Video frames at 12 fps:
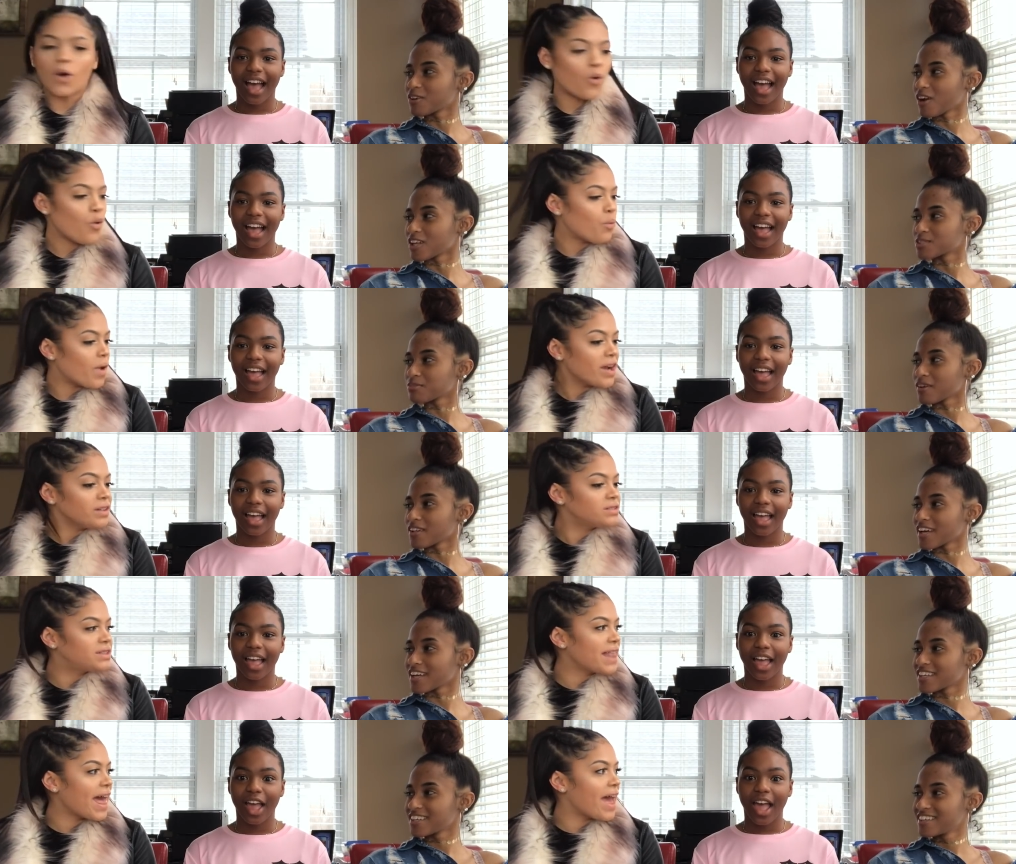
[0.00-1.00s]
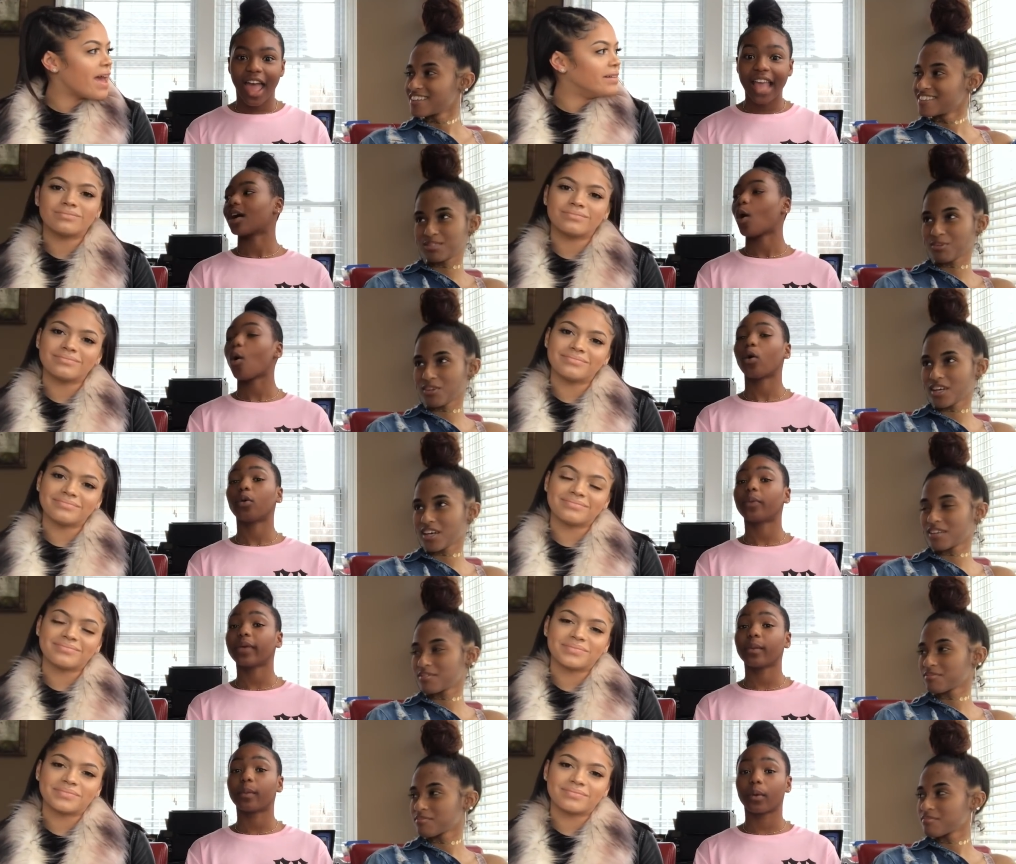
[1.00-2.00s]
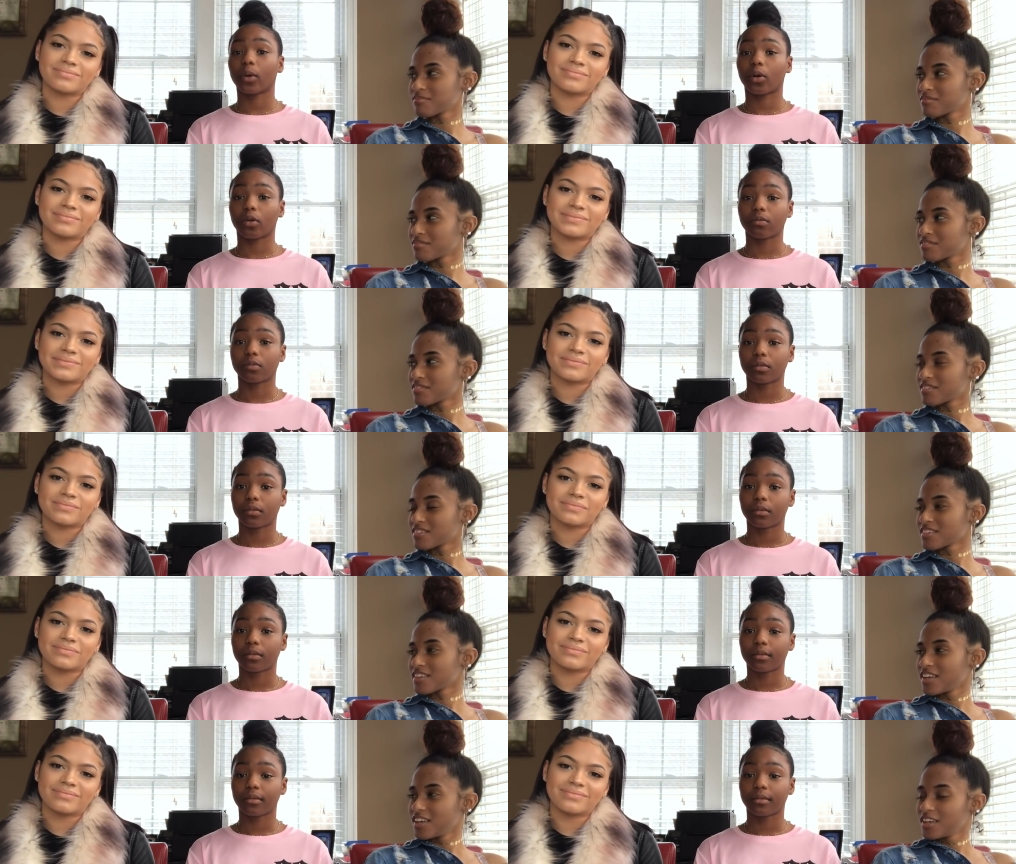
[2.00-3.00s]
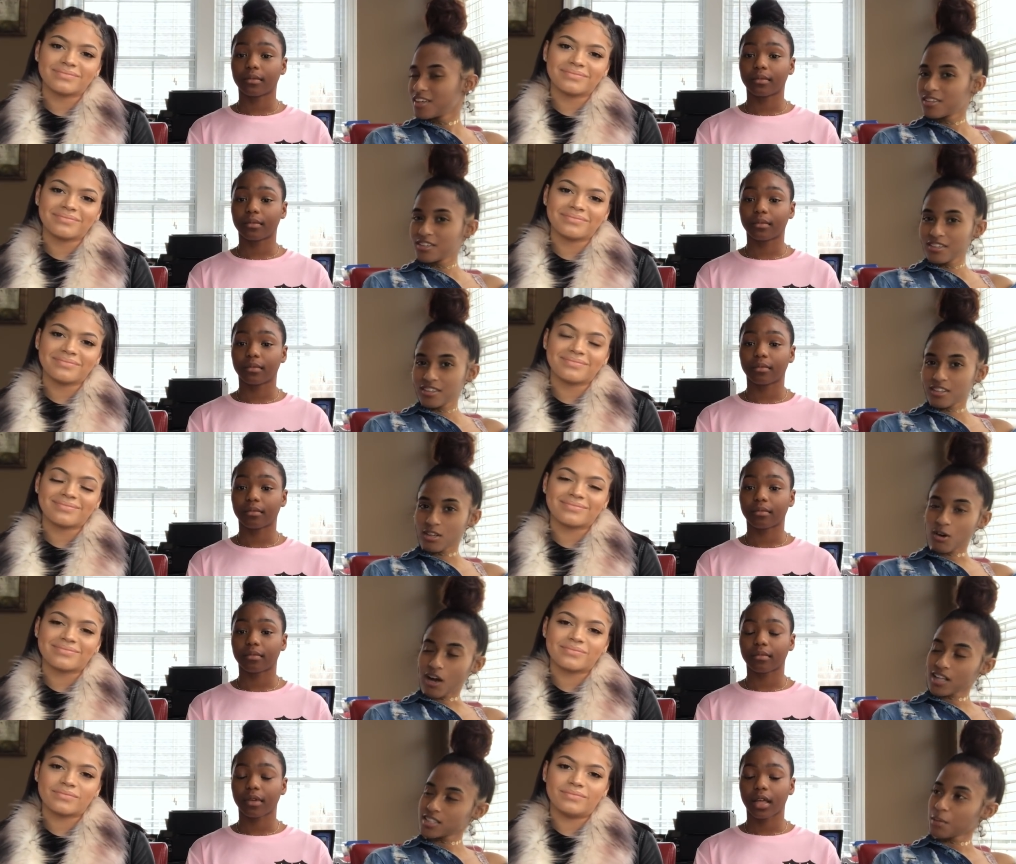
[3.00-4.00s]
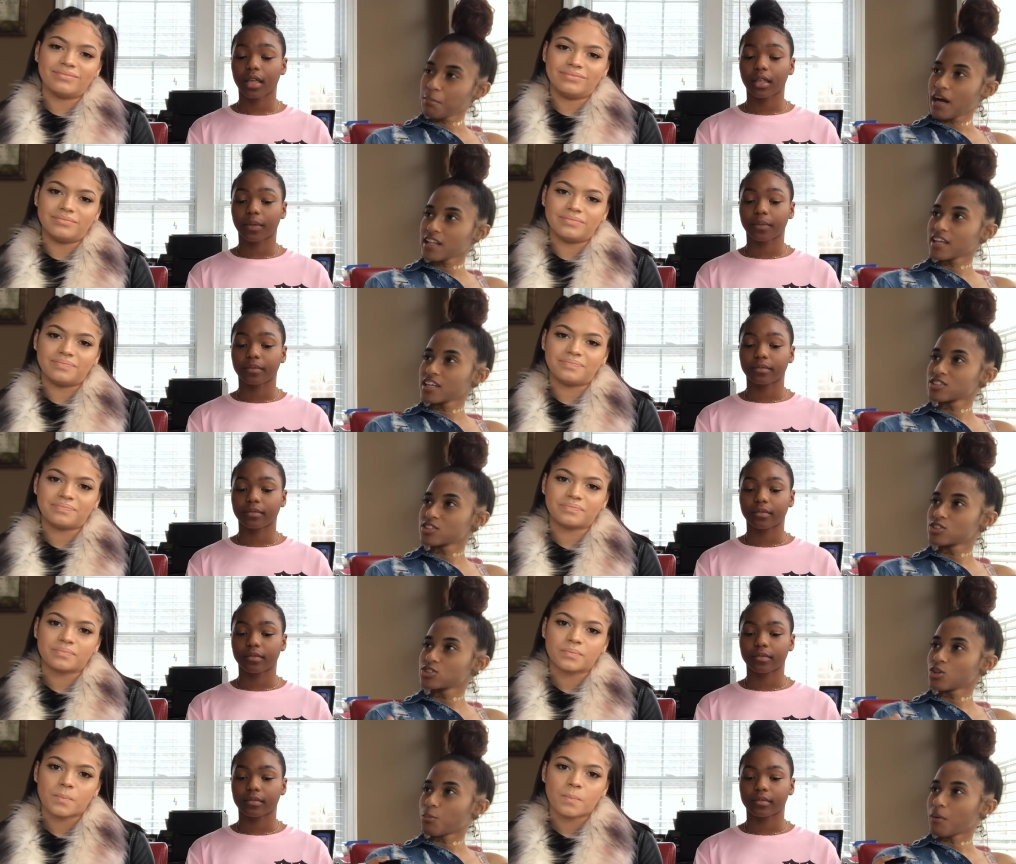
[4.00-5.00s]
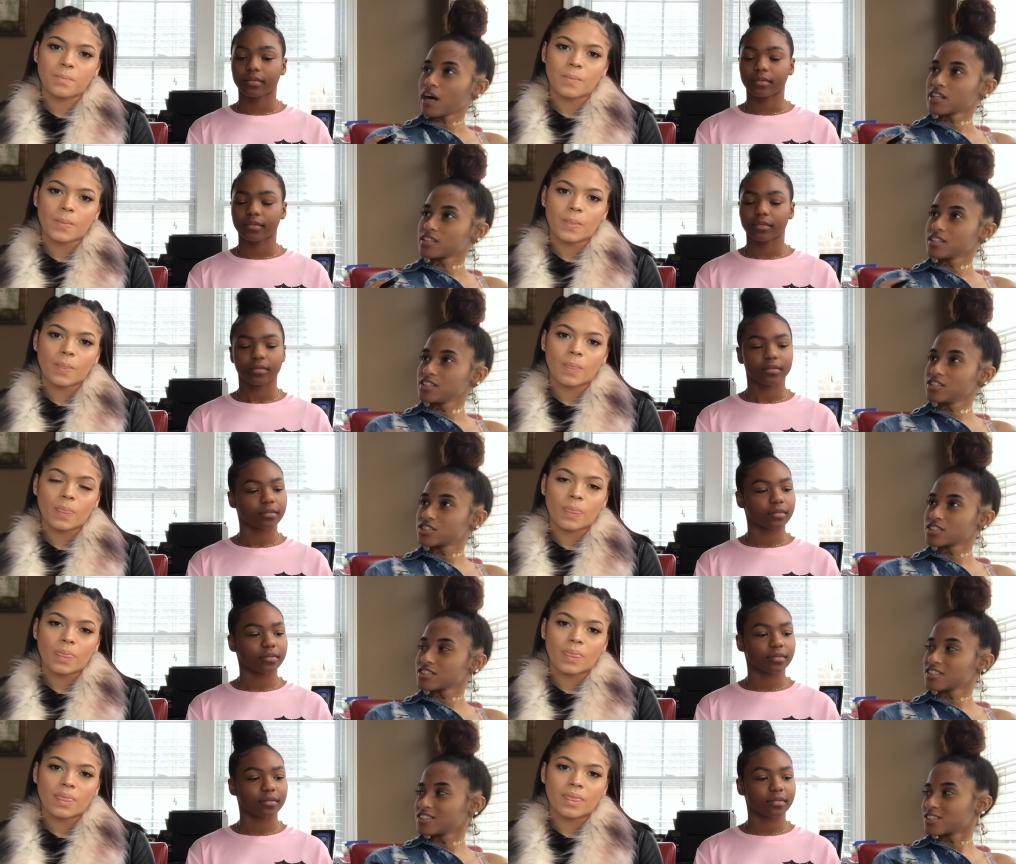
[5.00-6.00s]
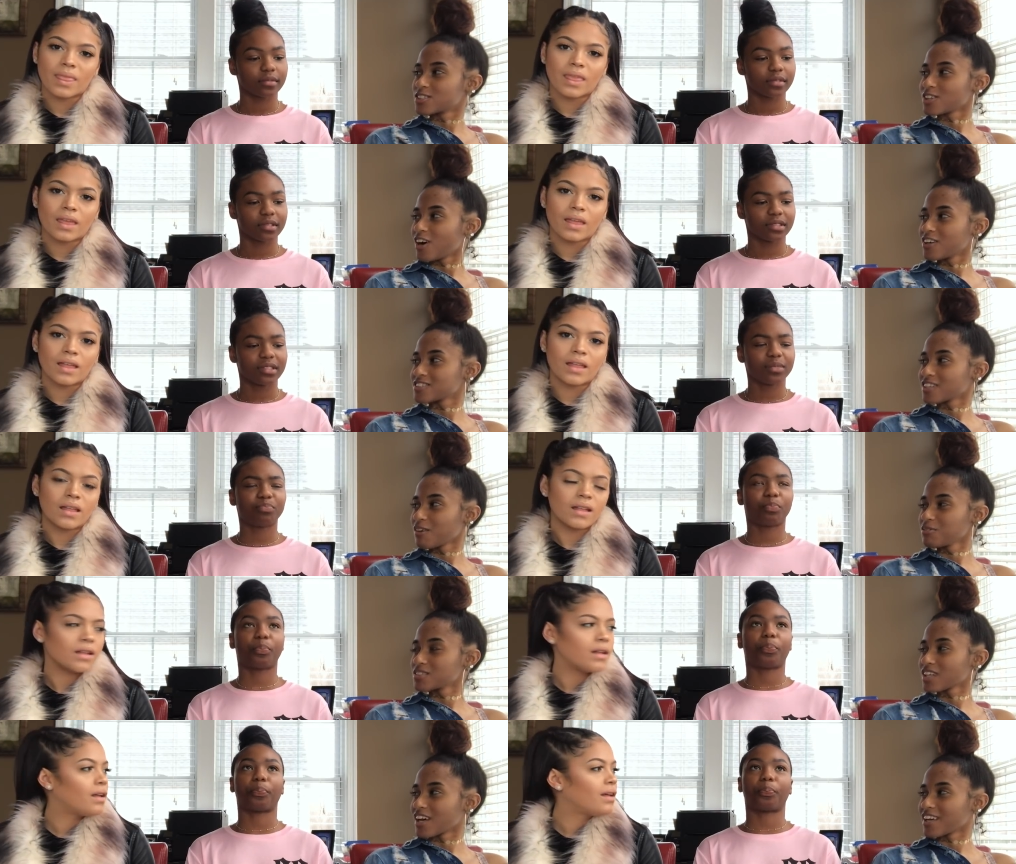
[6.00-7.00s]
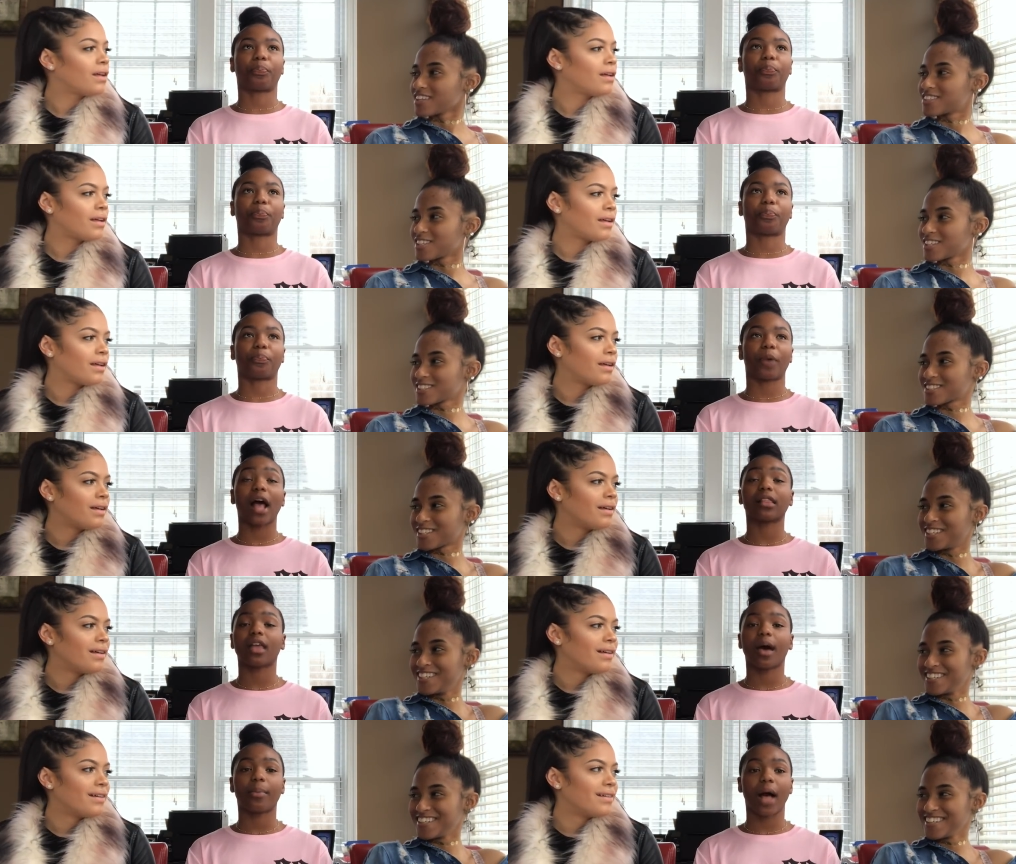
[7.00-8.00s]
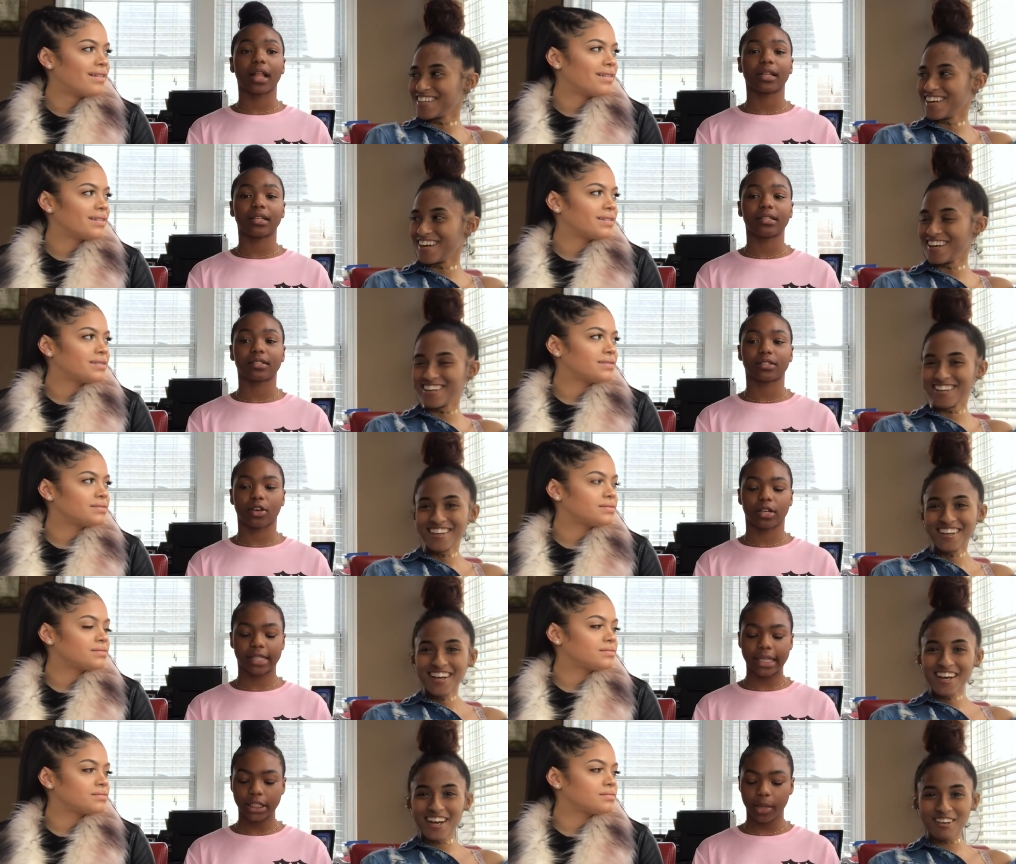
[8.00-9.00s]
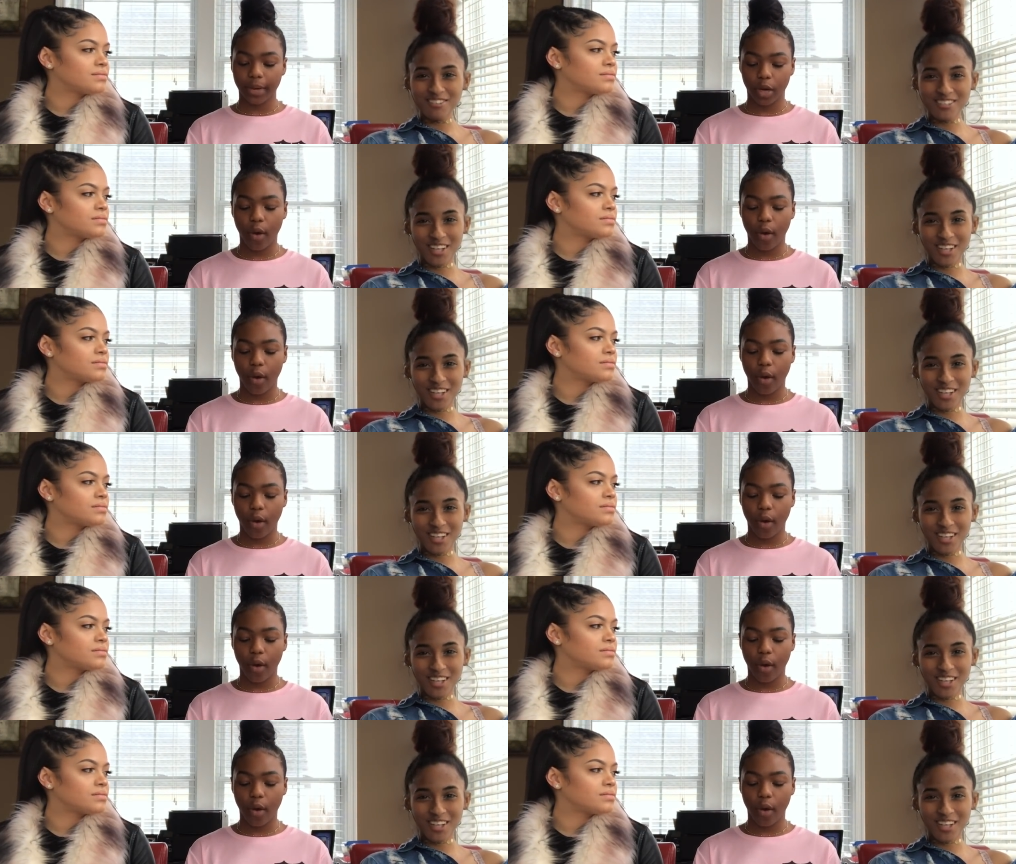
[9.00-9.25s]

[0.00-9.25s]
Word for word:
Speaker 1: Who wears that? Old people. No, I said polyester because you know Polynesian is a sauce, and I was like, is this? I love Polynesian sauce. That should have